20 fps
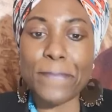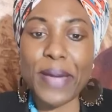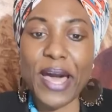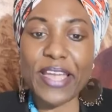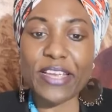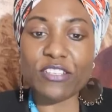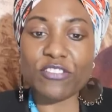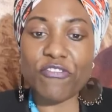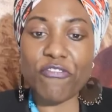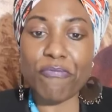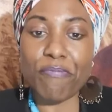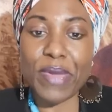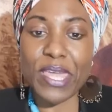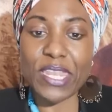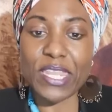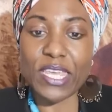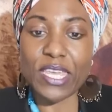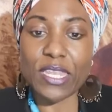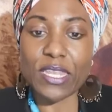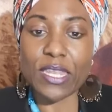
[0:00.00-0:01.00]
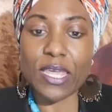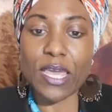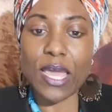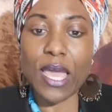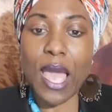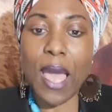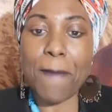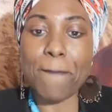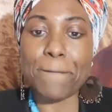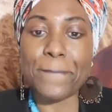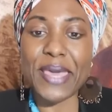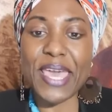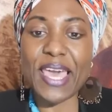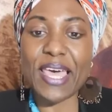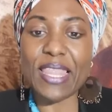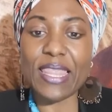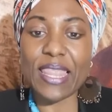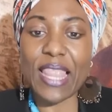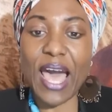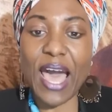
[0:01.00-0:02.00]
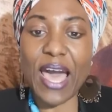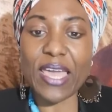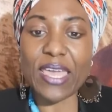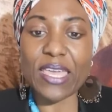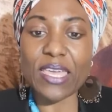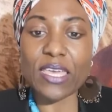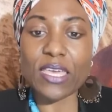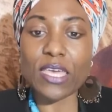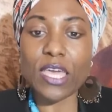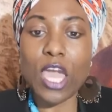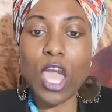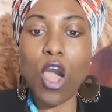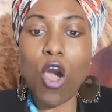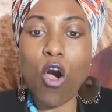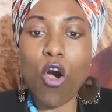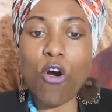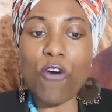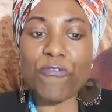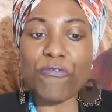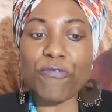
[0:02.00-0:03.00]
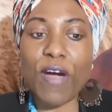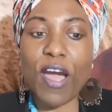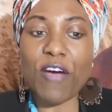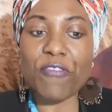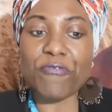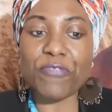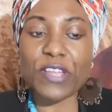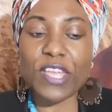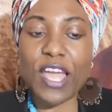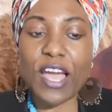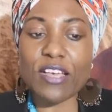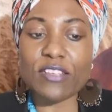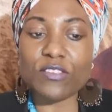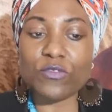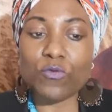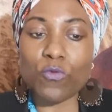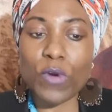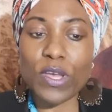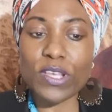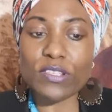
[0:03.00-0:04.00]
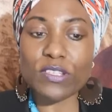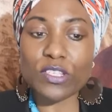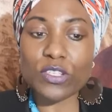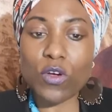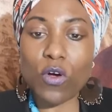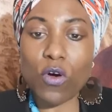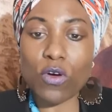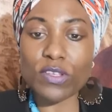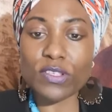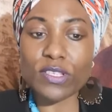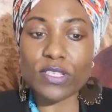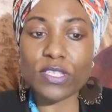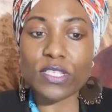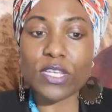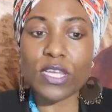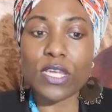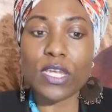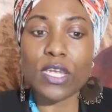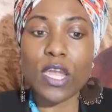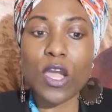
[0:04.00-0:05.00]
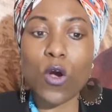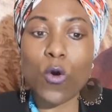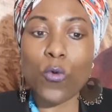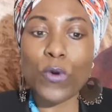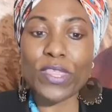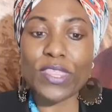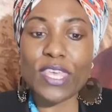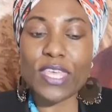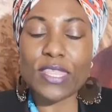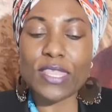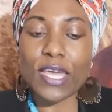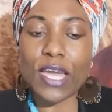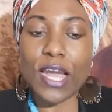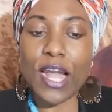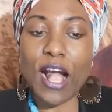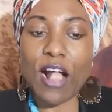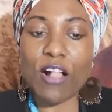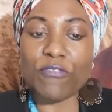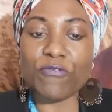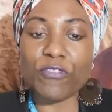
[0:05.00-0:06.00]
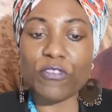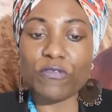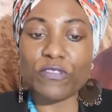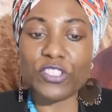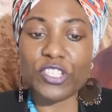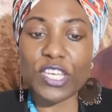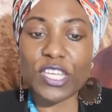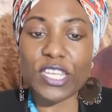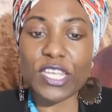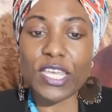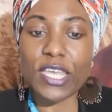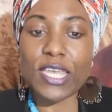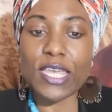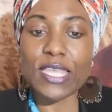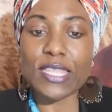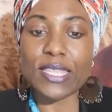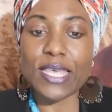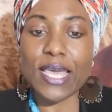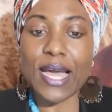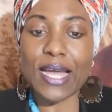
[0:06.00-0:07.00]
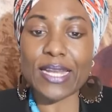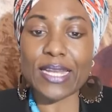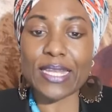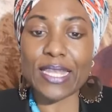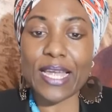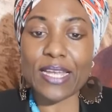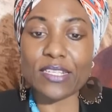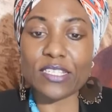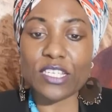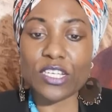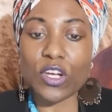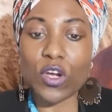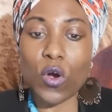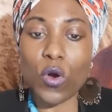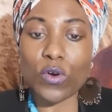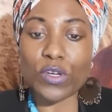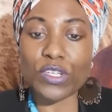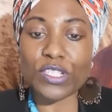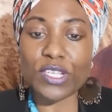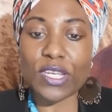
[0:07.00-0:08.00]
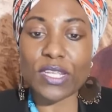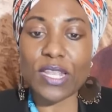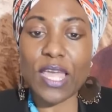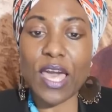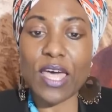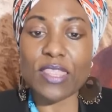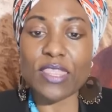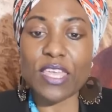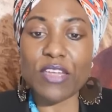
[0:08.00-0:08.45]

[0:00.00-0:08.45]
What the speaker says: Bight of Benin, a bay lying off Africa's west coast within the Gulf of Guinea in the Atlantic Ocean.